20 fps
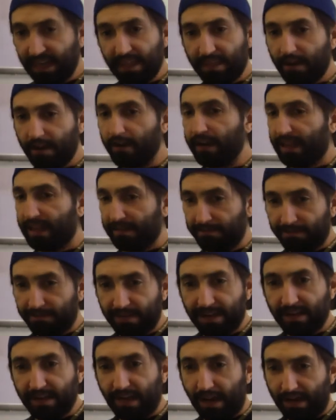there are
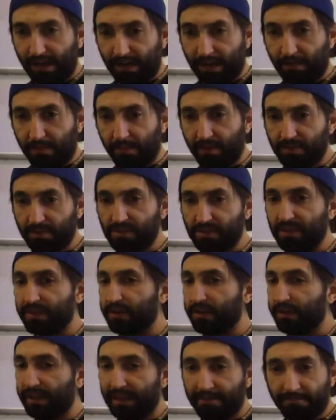infinite odd numbers and there
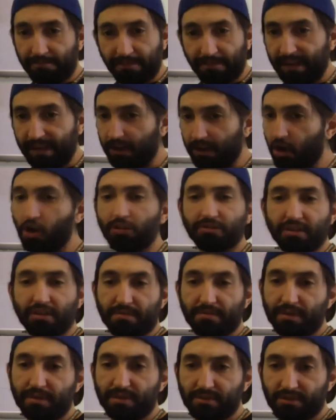are infinite all
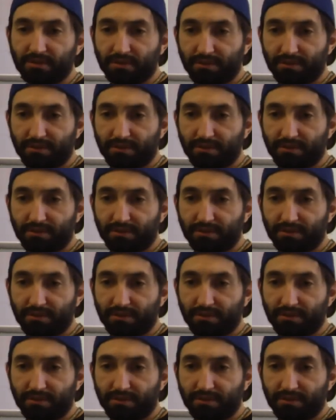numbers.